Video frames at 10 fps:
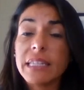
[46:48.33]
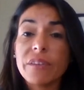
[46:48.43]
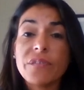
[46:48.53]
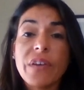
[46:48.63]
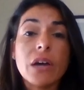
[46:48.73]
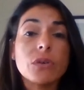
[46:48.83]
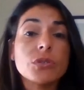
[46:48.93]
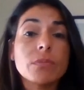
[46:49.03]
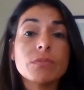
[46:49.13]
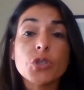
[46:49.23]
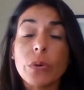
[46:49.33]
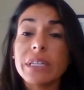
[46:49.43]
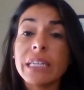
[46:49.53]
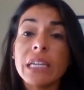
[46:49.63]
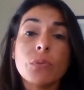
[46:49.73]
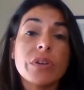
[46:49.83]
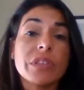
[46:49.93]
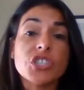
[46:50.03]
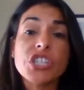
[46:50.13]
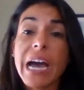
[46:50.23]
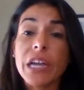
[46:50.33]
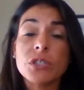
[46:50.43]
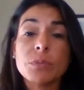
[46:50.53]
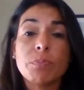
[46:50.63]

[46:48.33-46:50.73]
they filed jointly with a child,